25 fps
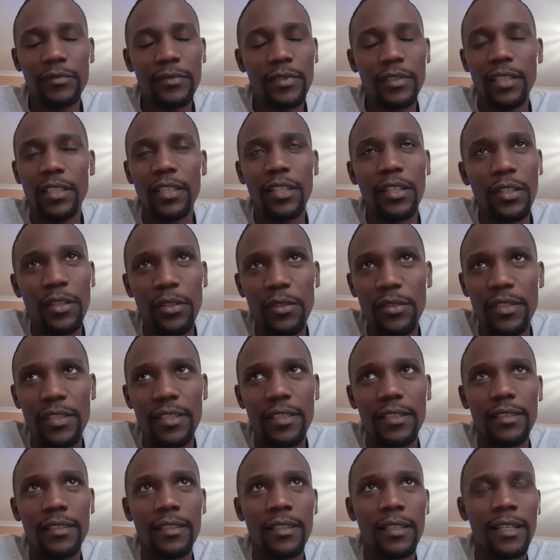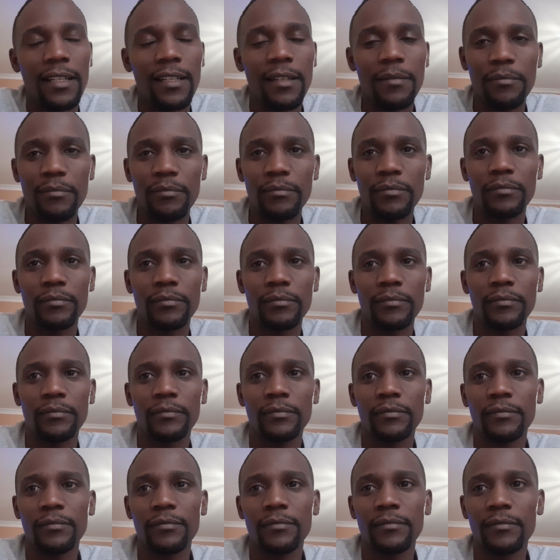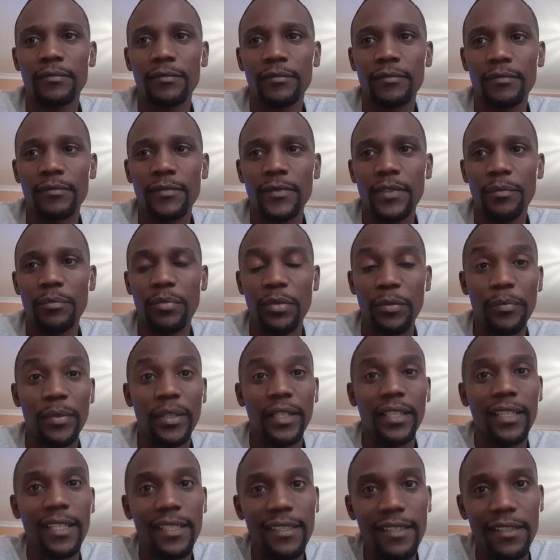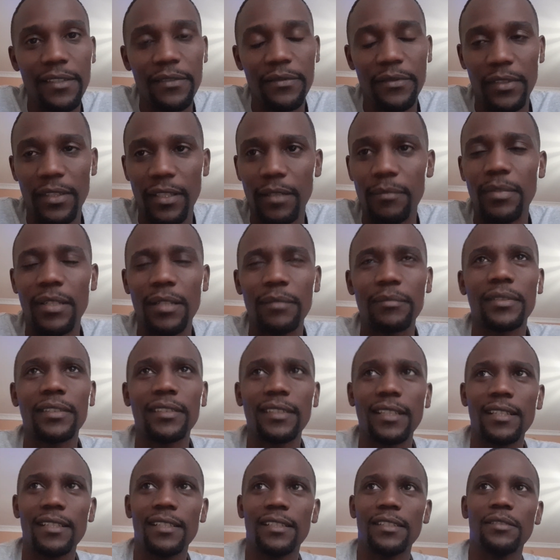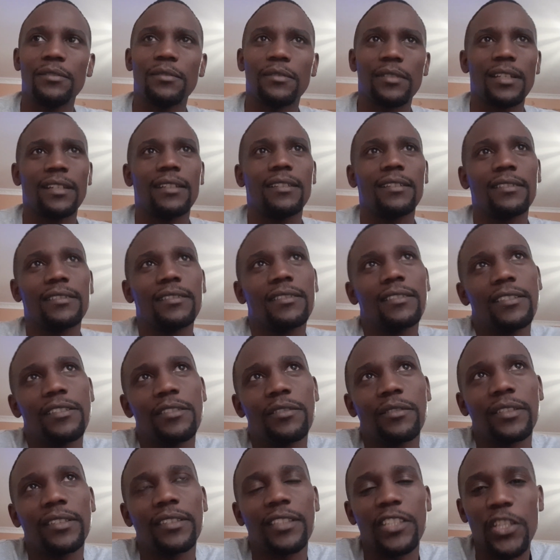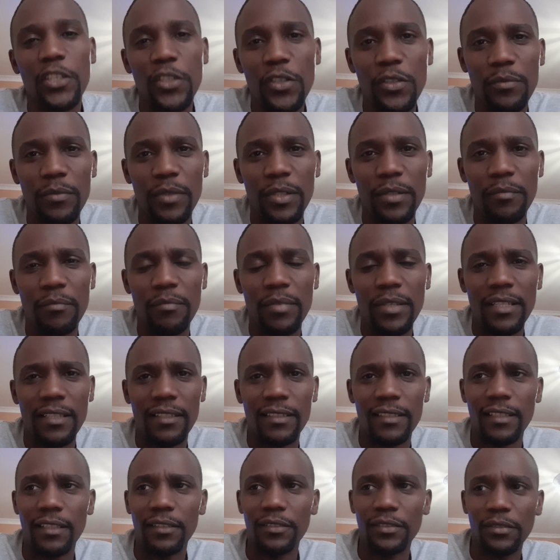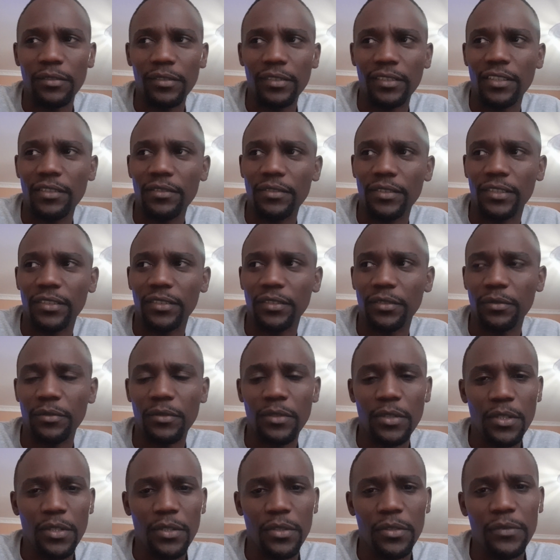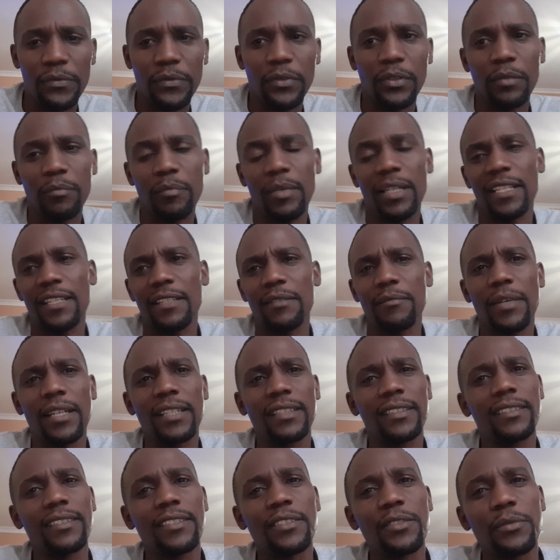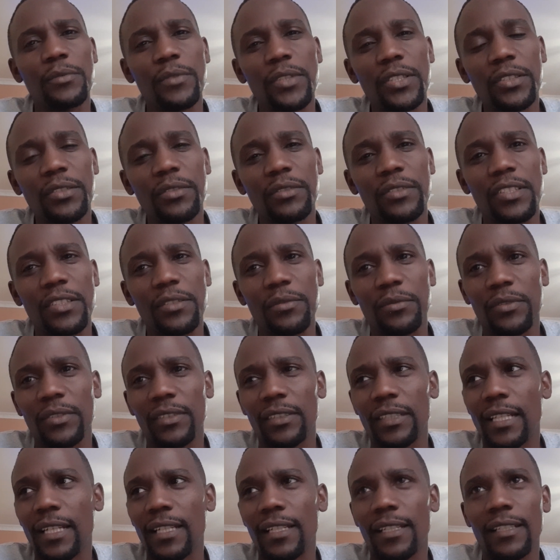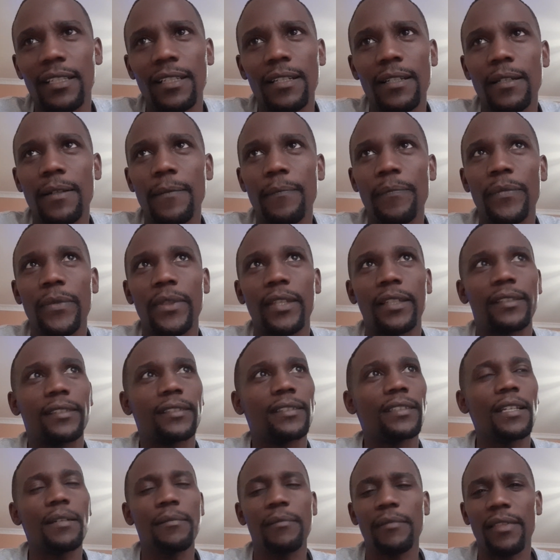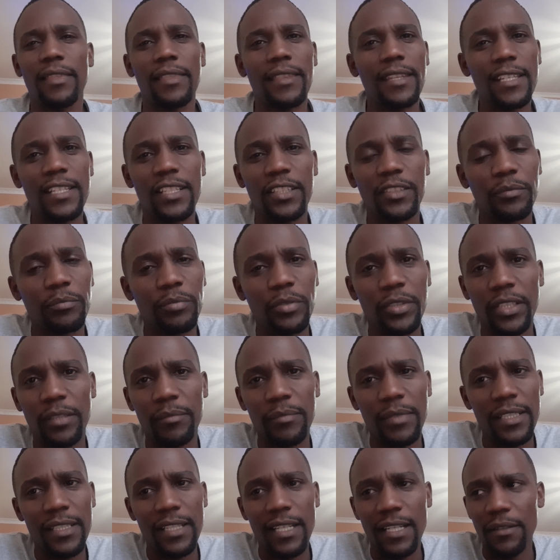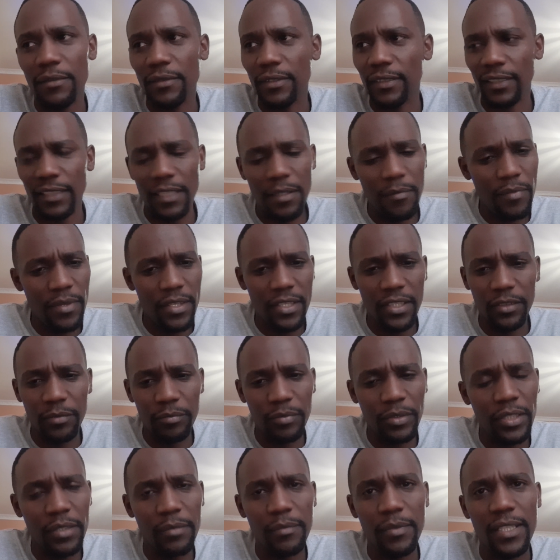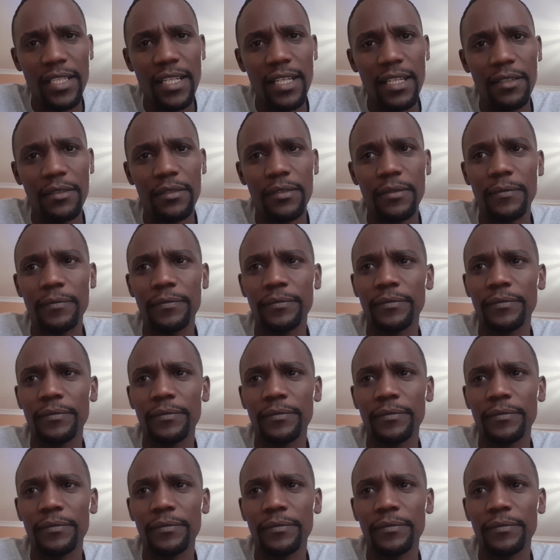not that I'm propagating for that, but I'm saying, that, as a human being, there are those areas you fall. But in my situation, it was like the same thing is bringing me down. The same thing is bringing me down.